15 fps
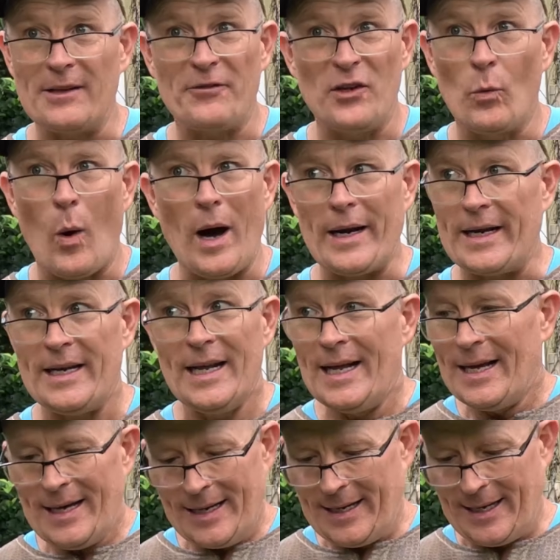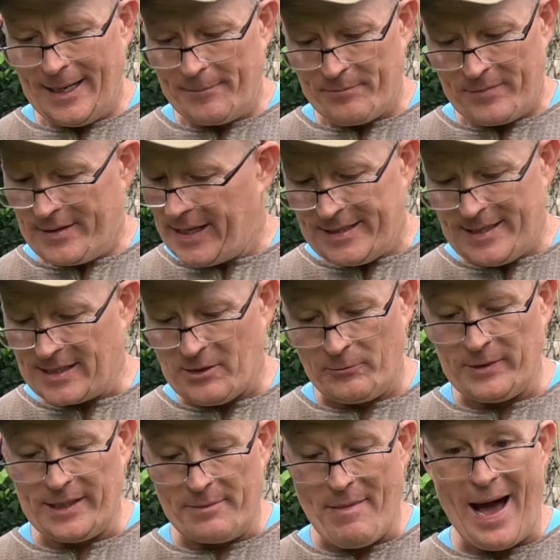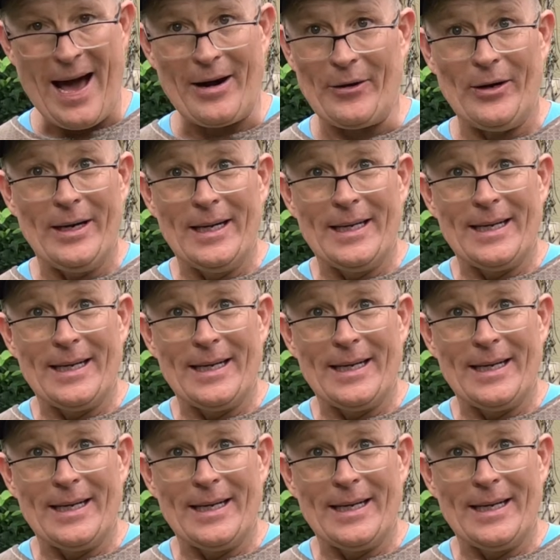if you wanted. It doesn't really matter.